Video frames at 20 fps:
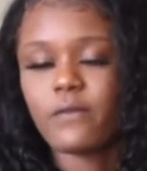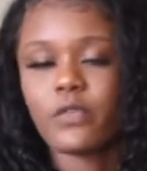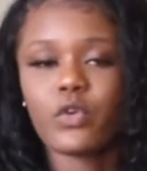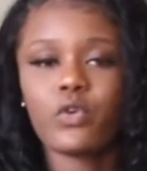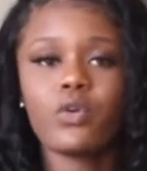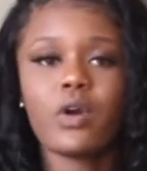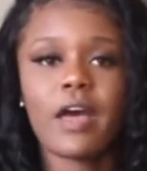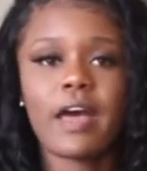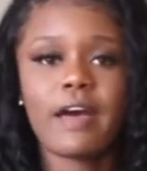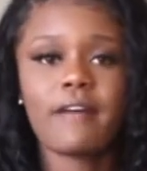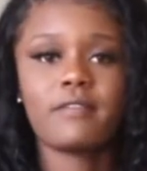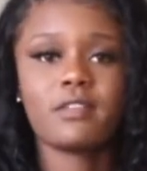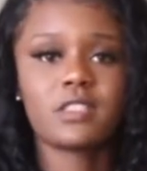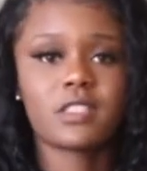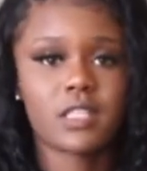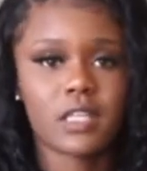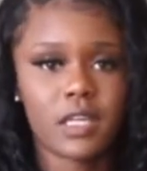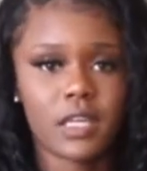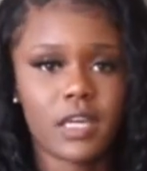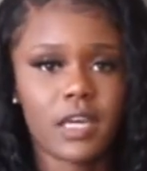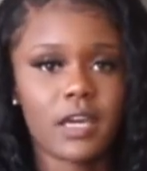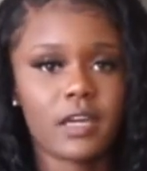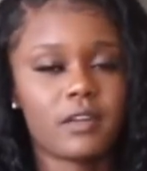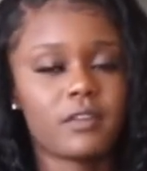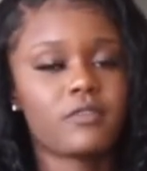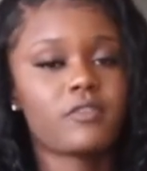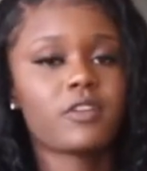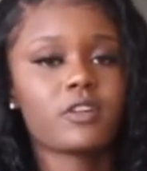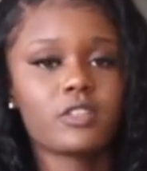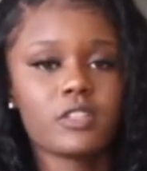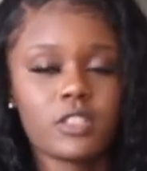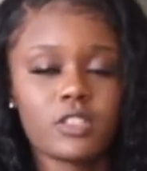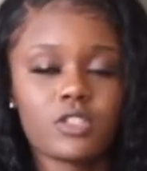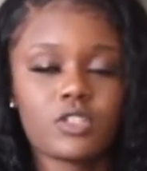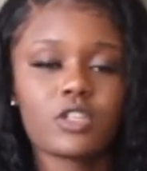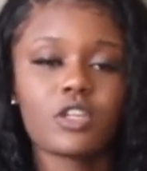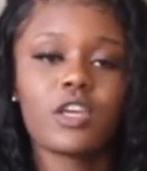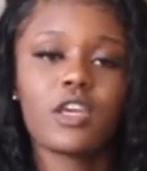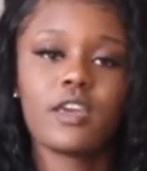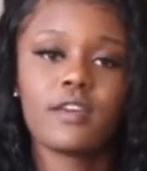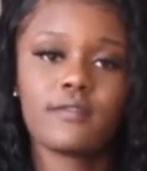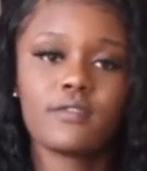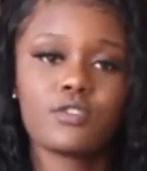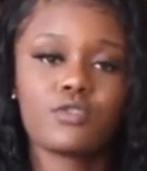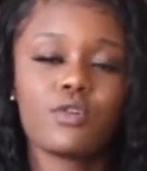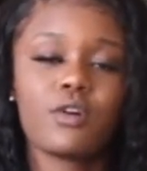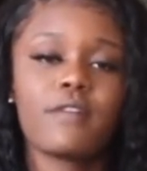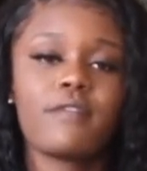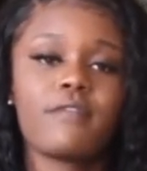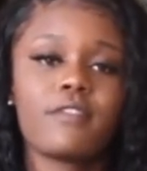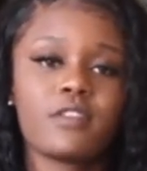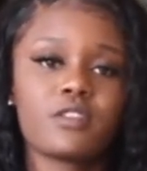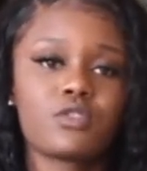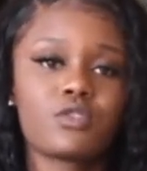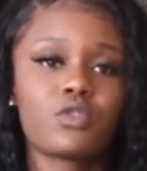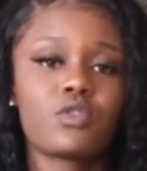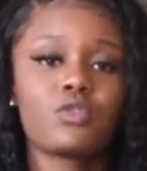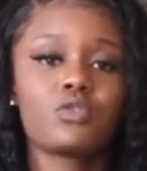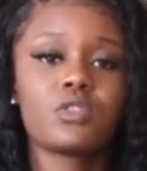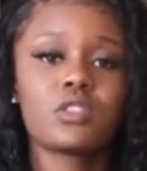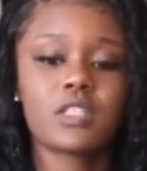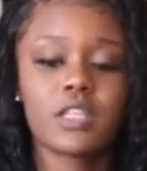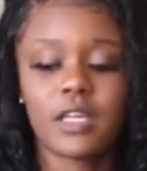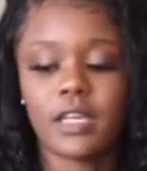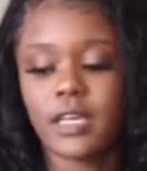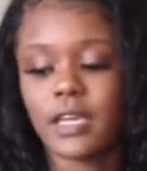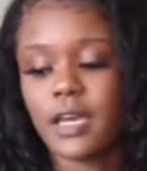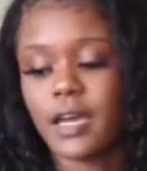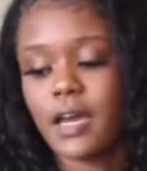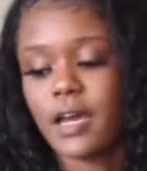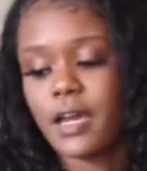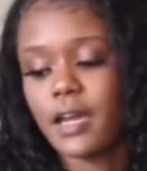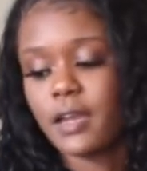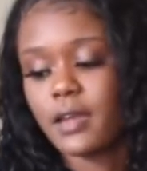have a study guide, if your teacher gives you a physical study guide,